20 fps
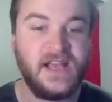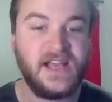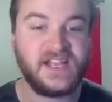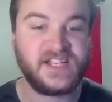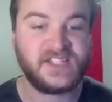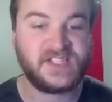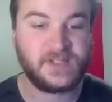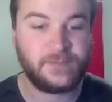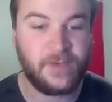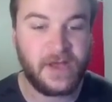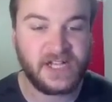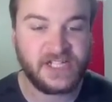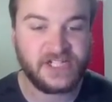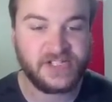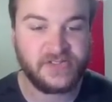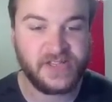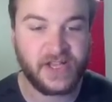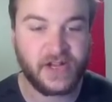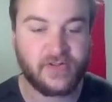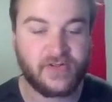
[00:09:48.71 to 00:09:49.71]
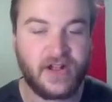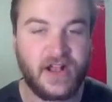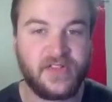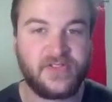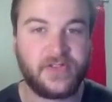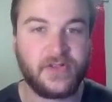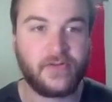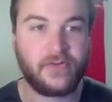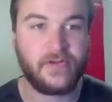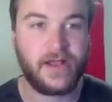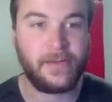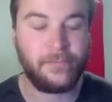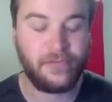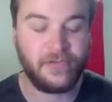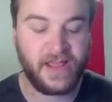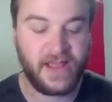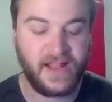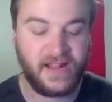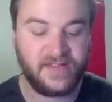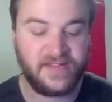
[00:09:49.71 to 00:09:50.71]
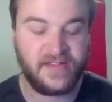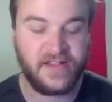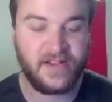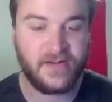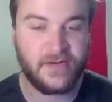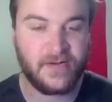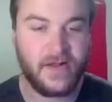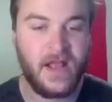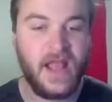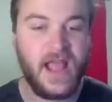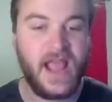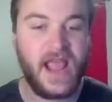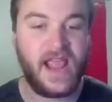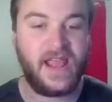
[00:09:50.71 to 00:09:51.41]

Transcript: especially across the Great Plains here,